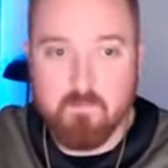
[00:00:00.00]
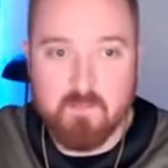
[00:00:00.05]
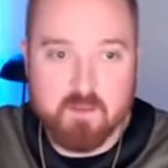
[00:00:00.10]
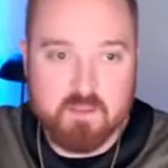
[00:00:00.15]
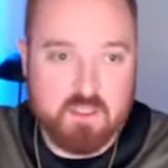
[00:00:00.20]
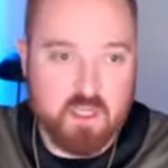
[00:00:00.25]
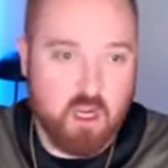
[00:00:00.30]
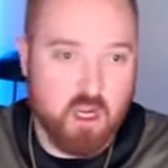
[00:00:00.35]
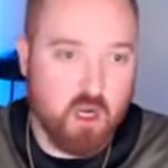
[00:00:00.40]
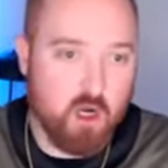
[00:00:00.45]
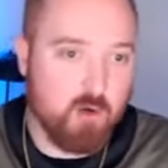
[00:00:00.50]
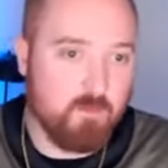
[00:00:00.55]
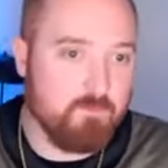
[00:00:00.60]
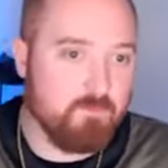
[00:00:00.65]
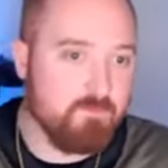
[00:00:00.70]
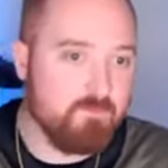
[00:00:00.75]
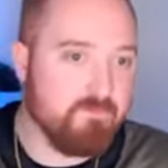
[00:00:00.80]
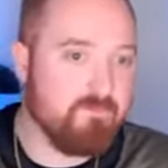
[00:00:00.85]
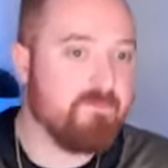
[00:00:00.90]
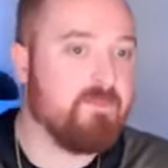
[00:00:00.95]

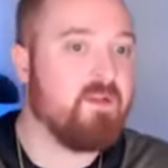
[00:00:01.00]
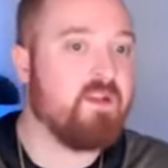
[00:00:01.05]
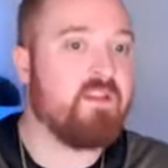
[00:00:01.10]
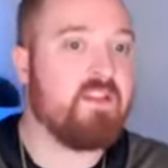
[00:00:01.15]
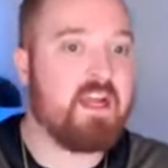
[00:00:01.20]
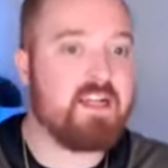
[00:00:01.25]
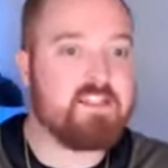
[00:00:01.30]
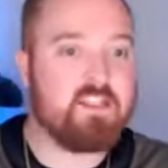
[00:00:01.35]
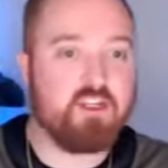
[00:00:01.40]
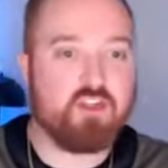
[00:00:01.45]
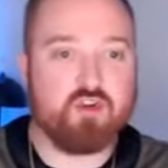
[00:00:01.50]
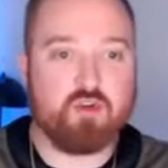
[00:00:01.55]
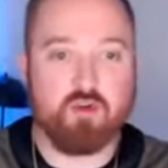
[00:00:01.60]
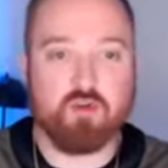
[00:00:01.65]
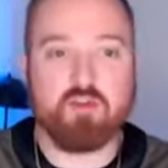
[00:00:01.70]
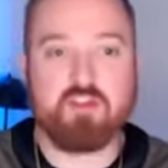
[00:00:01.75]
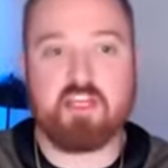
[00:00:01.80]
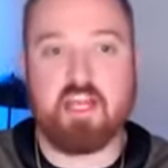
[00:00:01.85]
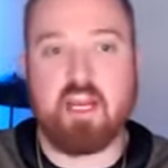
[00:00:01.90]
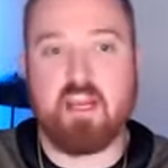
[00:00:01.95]
So that's a
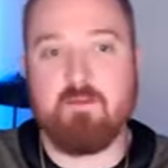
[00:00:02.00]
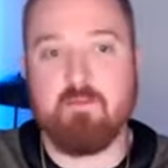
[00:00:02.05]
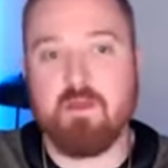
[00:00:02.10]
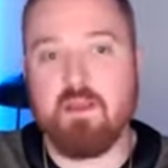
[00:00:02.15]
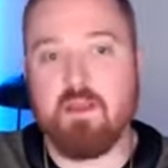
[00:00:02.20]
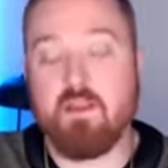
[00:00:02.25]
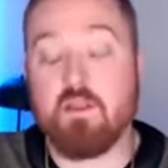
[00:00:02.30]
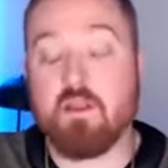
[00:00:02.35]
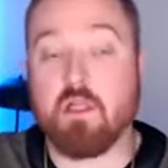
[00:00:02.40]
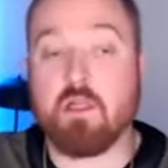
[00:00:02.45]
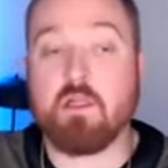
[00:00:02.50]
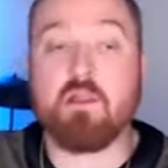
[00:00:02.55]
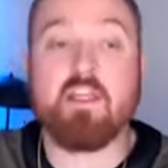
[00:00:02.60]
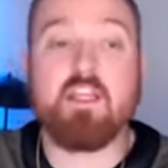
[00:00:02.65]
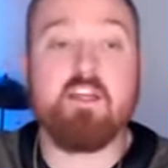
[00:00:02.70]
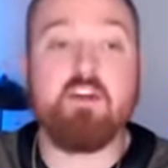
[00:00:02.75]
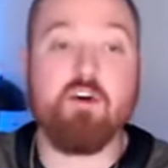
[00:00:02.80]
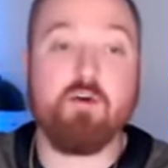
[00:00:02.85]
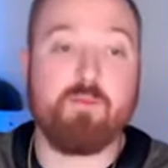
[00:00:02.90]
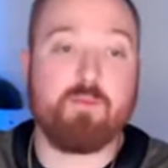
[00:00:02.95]
true statement. The
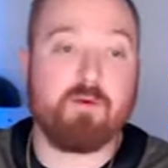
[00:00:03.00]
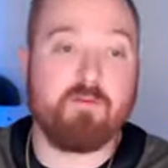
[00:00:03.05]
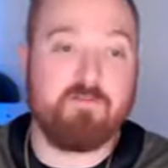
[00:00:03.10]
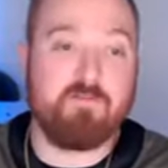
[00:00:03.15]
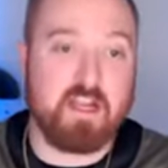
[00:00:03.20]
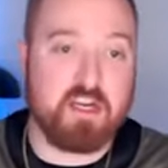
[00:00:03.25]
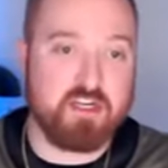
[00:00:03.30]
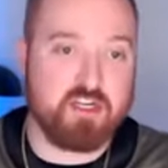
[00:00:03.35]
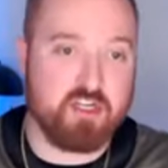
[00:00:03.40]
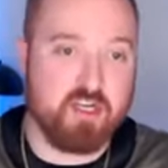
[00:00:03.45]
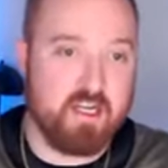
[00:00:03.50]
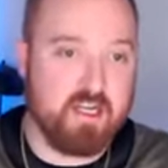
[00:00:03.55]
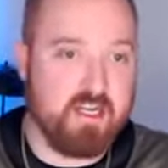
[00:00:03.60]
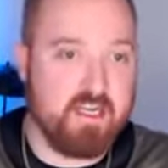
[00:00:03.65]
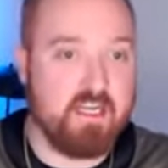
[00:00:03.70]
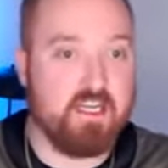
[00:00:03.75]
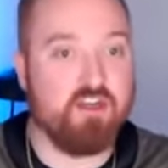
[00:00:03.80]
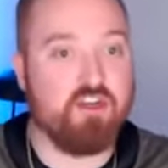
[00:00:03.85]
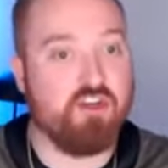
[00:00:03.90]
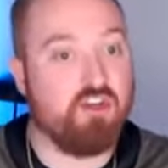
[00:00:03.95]
legal profession
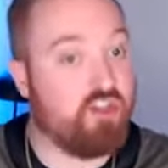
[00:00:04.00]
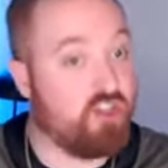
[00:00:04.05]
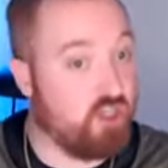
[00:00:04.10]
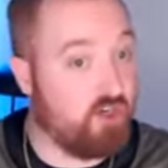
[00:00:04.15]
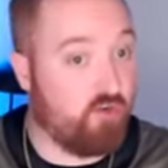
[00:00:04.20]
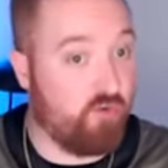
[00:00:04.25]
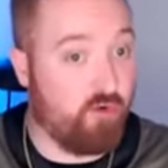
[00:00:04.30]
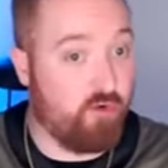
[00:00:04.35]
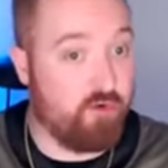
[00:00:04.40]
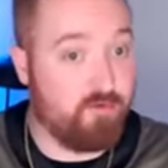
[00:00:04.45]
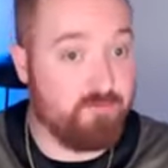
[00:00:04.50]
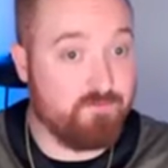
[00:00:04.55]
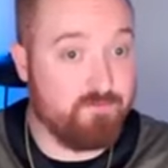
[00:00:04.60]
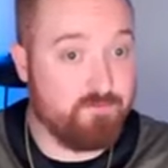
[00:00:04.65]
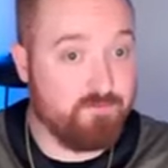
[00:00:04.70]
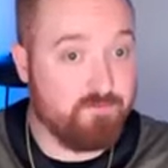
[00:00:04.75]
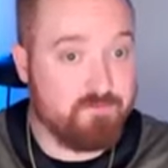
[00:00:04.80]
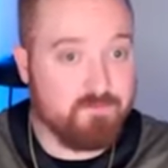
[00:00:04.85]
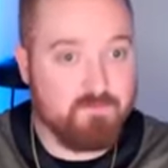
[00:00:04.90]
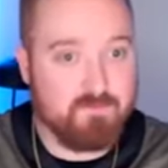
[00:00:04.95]
in general
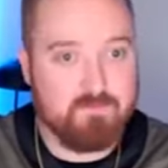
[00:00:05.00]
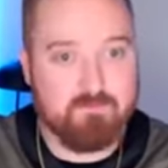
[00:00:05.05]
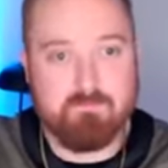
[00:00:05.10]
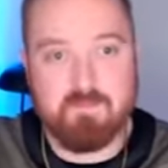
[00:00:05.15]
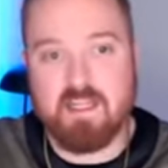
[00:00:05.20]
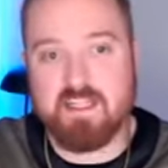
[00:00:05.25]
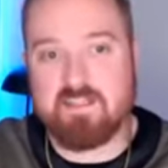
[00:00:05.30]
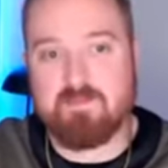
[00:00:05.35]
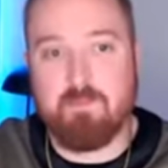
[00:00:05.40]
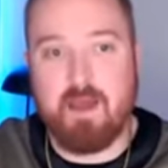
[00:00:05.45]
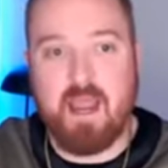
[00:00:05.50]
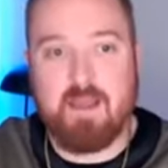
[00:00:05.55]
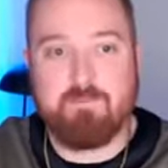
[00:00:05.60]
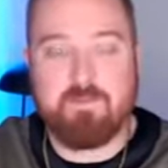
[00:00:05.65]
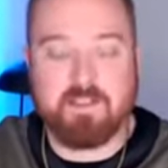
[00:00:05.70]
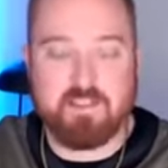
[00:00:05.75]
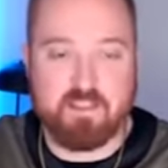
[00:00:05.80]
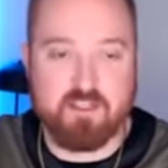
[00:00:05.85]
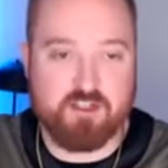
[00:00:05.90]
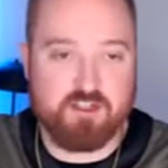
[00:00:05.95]
it's my
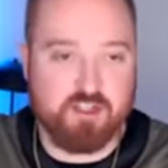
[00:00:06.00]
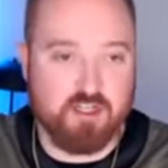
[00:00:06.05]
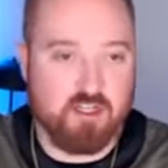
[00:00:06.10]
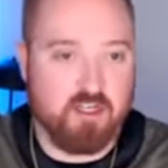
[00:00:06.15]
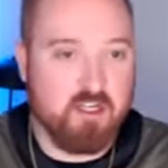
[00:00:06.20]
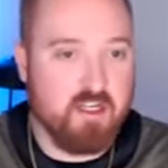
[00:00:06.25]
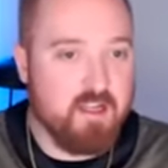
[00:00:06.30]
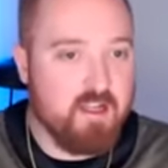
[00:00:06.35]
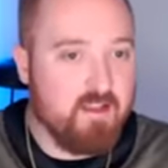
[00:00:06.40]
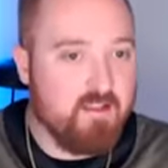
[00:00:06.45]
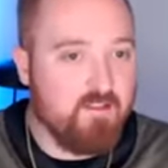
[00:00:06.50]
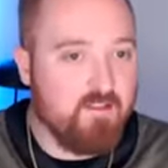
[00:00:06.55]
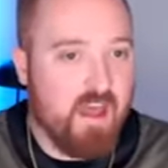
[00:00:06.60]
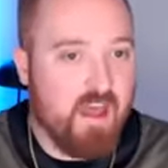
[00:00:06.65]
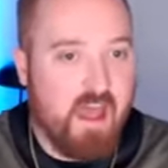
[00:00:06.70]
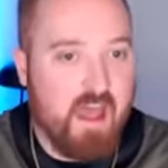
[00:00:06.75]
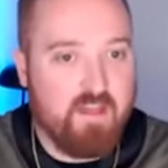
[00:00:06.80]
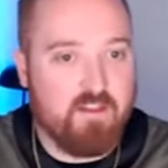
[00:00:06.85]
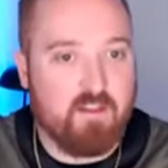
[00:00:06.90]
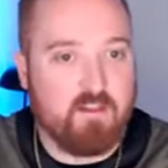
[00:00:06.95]
position
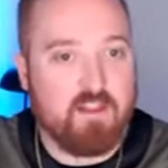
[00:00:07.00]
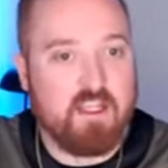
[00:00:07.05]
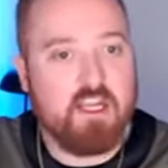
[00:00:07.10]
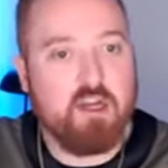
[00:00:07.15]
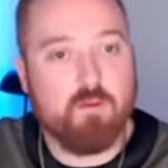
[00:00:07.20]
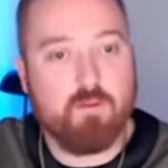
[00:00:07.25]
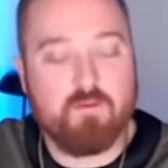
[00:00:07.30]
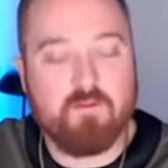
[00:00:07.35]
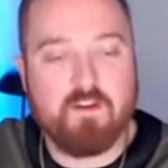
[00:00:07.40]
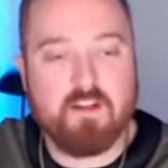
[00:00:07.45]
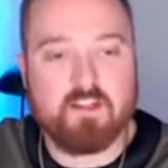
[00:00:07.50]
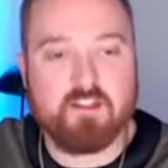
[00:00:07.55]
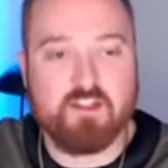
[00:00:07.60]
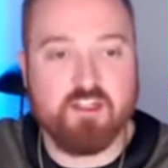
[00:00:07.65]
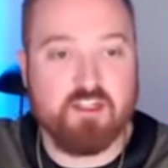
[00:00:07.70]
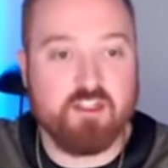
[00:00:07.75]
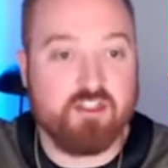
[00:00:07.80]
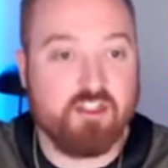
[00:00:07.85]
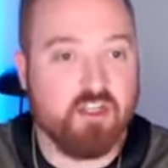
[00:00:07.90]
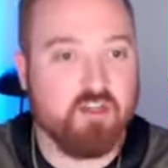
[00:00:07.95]
that the legal profession
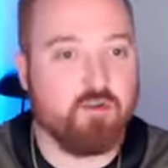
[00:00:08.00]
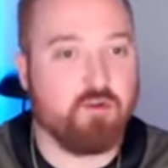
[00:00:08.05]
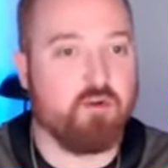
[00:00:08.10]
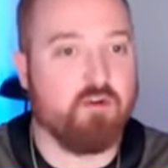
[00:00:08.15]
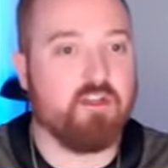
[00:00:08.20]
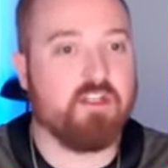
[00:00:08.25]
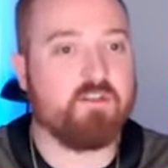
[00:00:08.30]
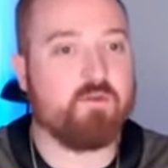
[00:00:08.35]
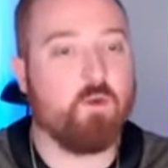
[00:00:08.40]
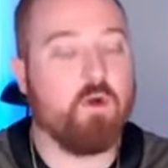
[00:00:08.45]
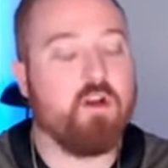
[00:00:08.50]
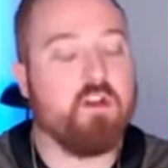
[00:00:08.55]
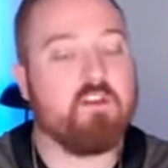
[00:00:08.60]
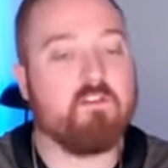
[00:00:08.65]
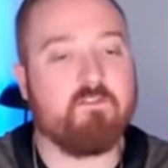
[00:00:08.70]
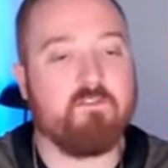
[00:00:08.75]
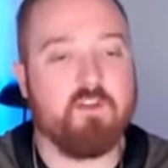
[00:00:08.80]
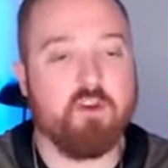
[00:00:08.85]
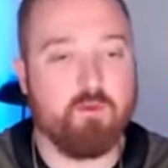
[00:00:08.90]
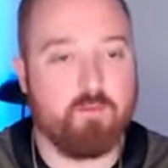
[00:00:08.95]
in general is one of the
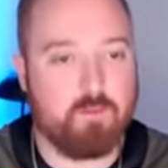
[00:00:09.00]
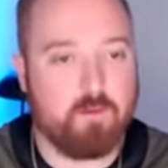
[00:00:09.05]
few